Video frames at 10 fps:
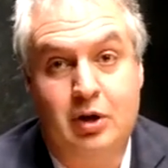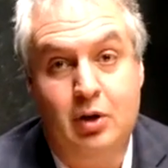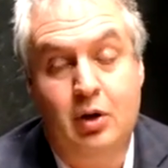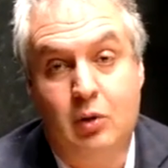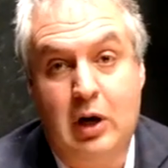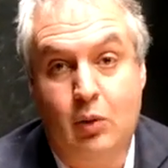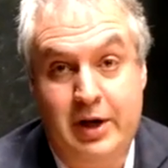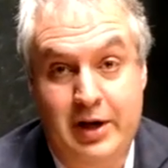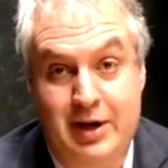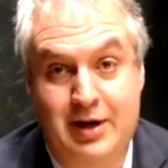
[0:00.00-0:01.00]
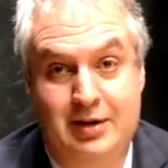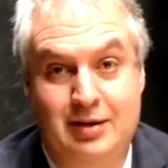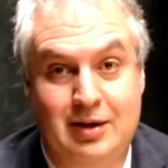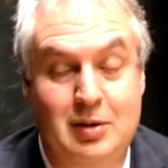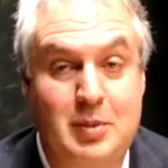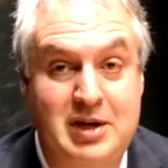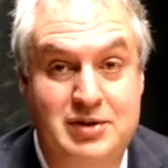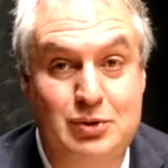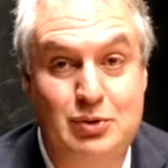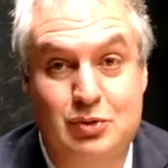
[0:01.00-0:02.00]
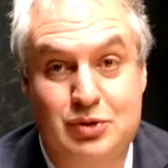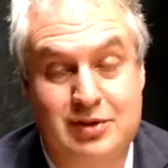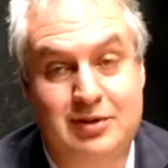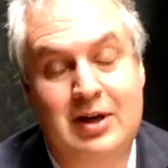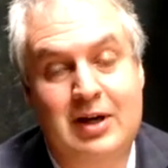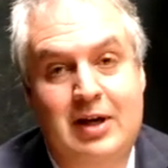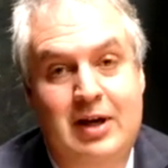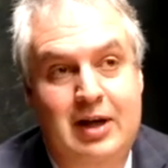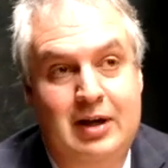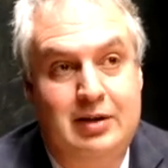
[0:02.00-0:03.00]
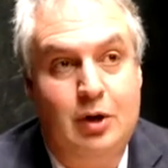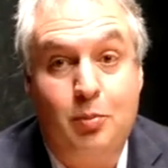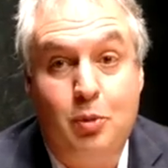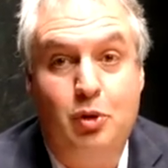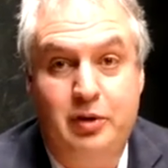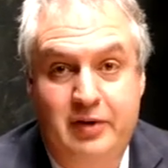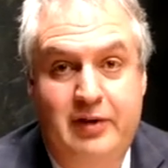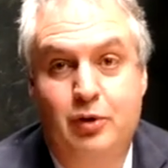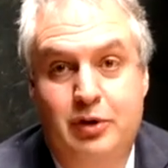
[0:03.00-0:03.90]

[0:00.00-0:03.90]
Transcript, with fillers: you know Huawei and, and Meizu's and, Oppo and Vivo.